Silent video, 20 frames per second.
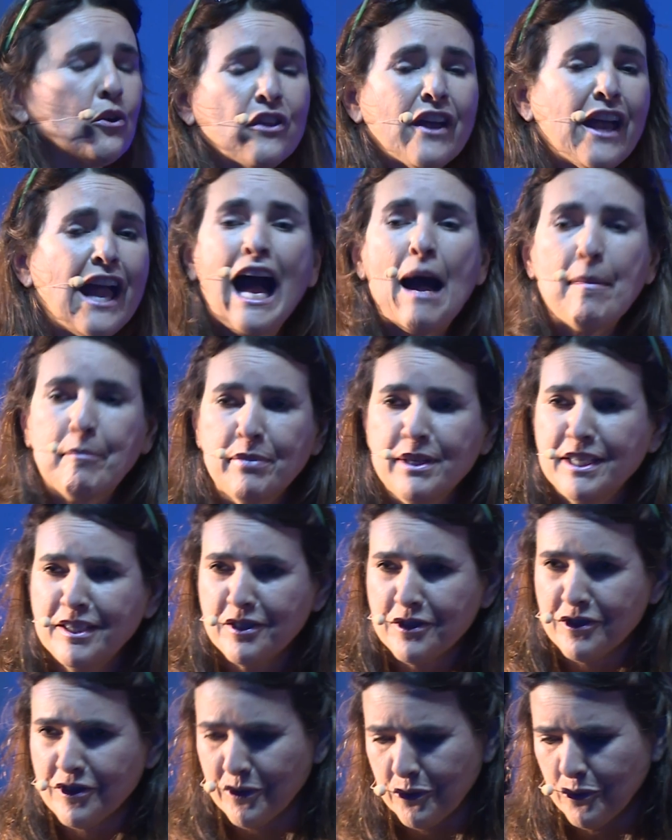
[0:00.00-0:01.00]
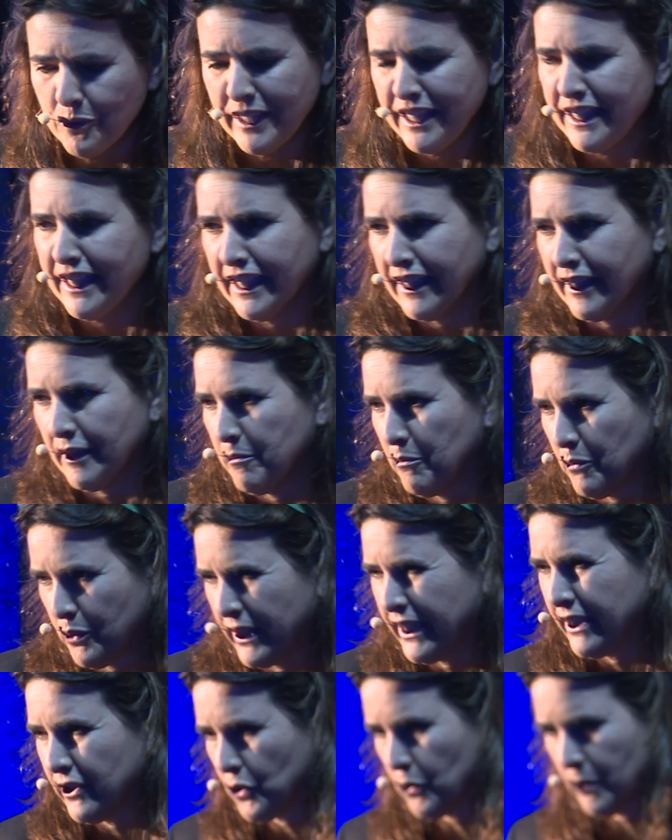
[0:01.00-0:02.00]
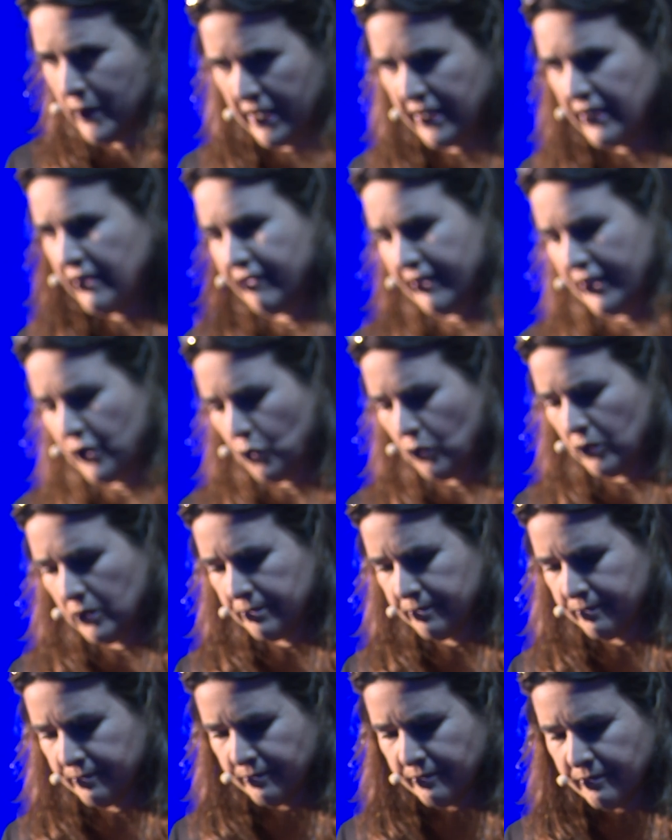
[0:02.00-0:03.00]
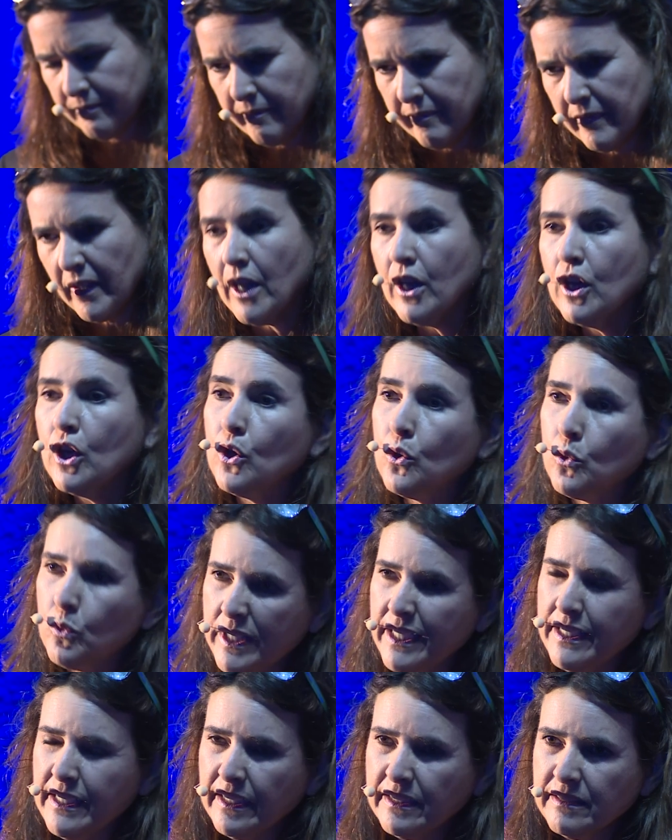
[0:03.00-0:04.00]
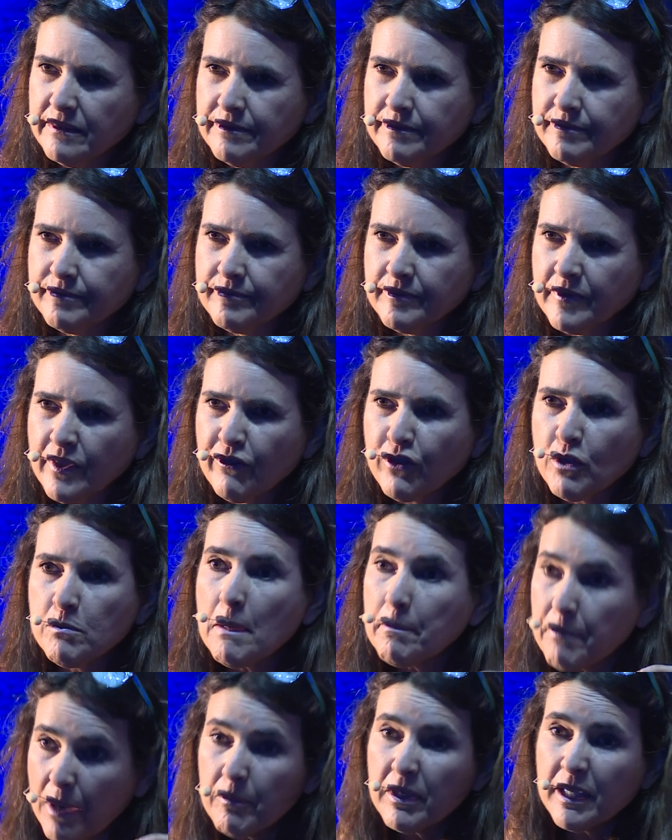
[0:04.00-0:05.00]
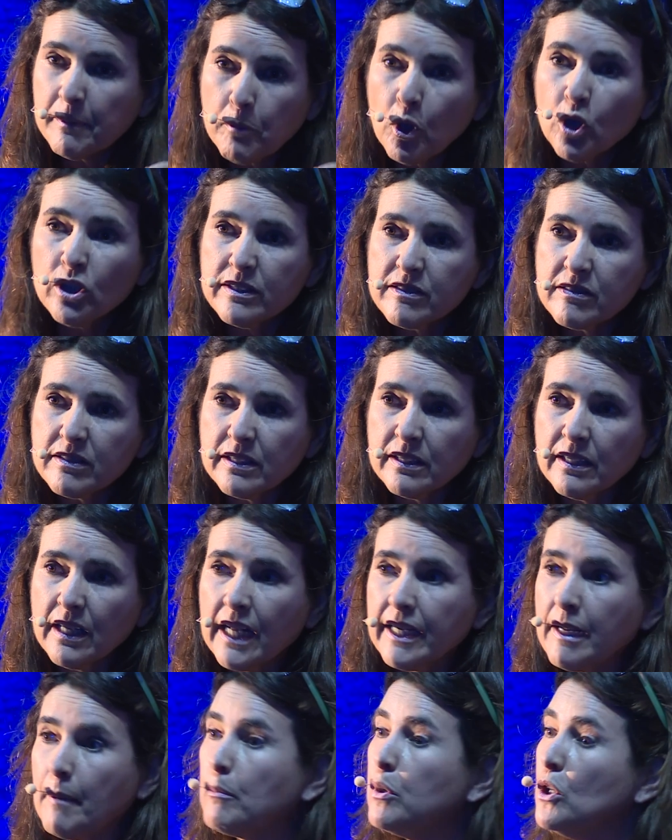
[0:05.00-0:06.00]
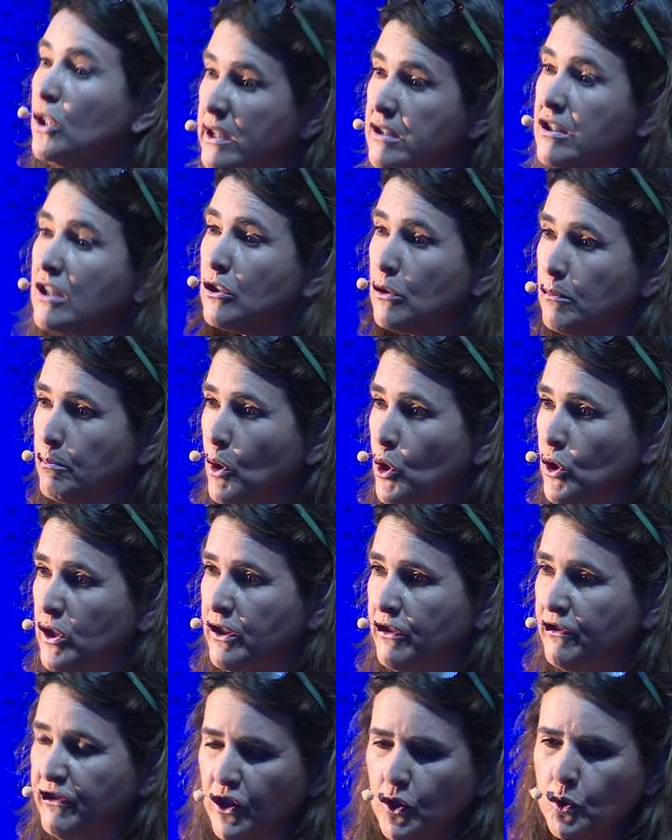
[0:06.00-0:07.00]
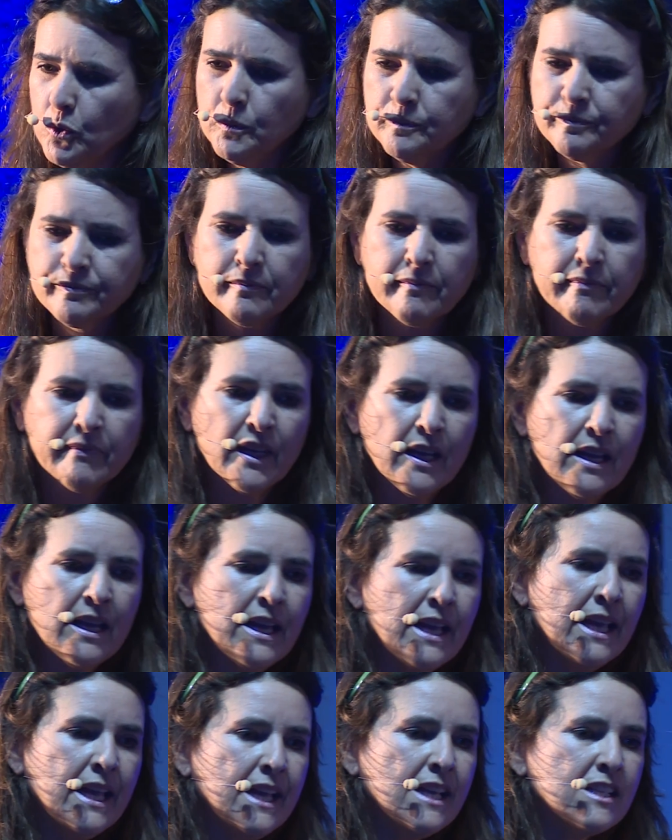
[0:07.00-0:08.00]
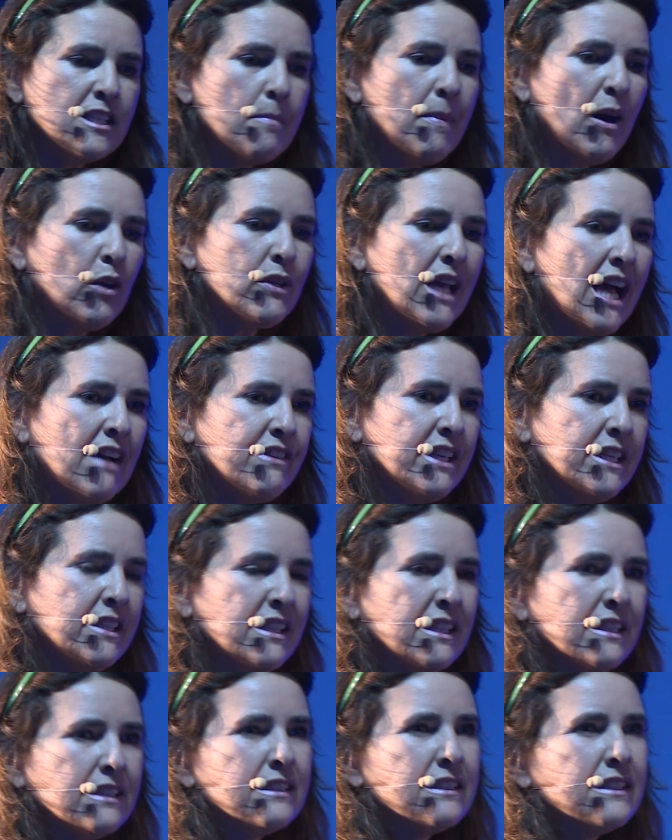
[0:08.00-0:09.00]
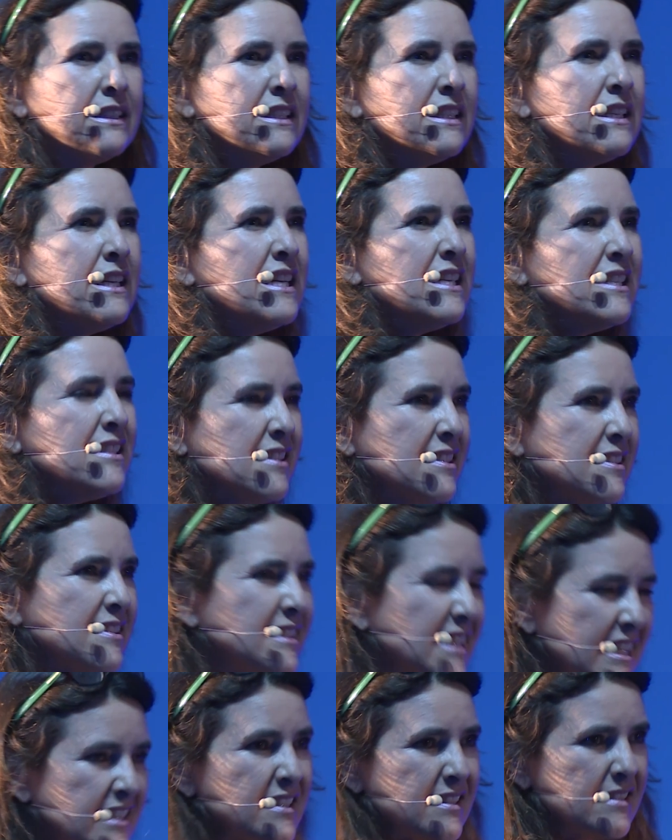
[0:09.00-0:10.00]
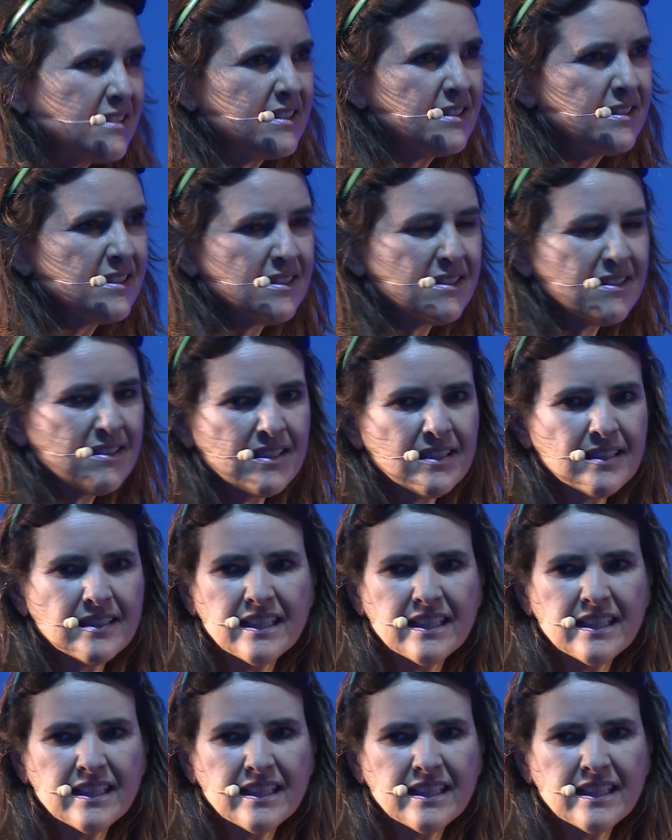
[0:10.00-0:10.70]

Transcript: the happiness that reading can bring to an individual. Reading, from a public policy and a political point of view, is about having citizens